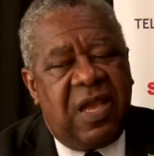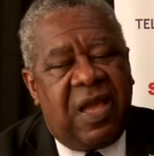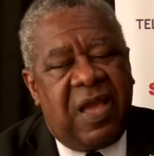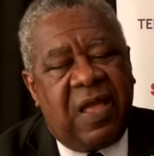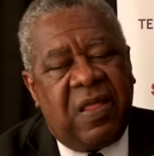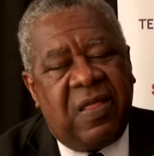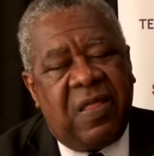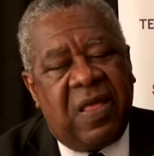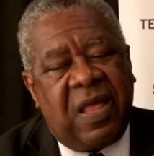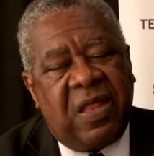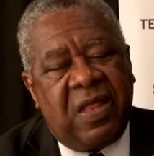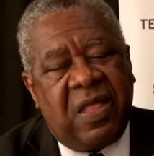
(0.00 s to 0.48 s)

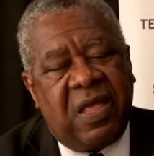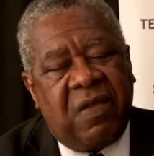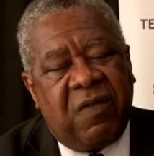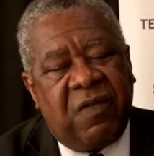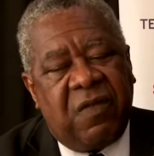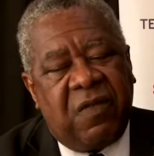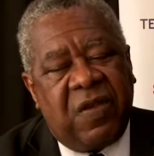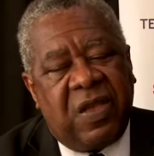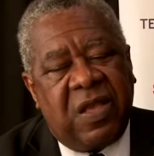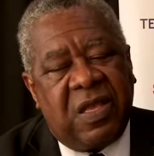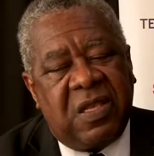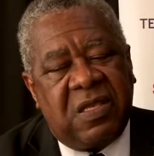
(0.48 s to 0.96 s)
and that they
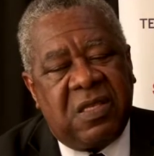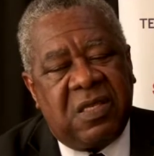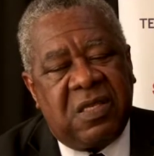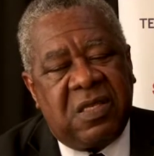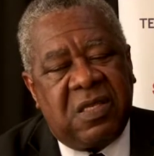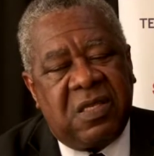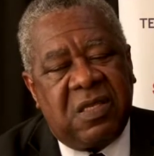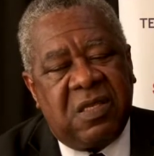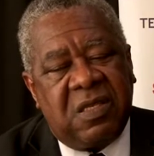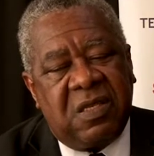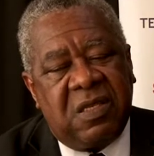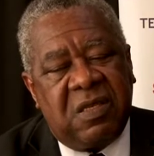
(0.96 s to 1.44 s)

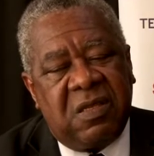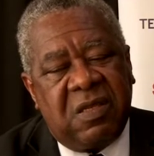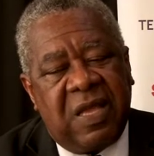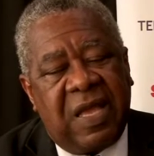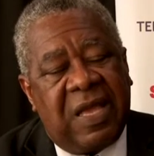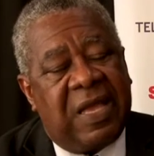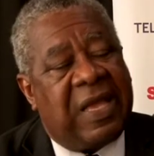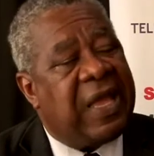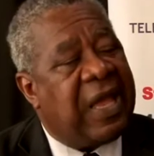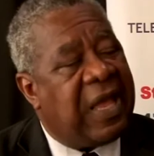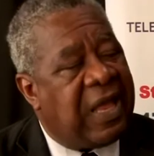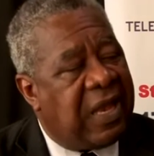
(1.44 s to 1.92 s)
invest
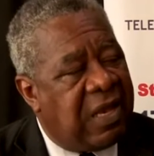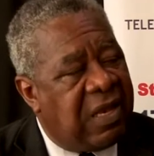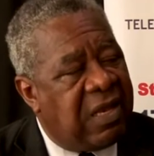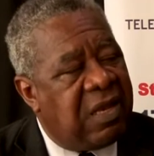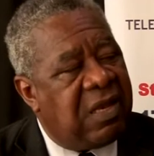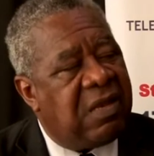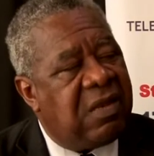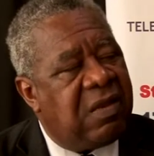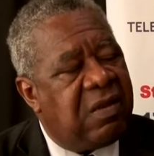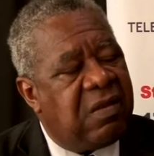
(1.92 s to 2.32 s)
again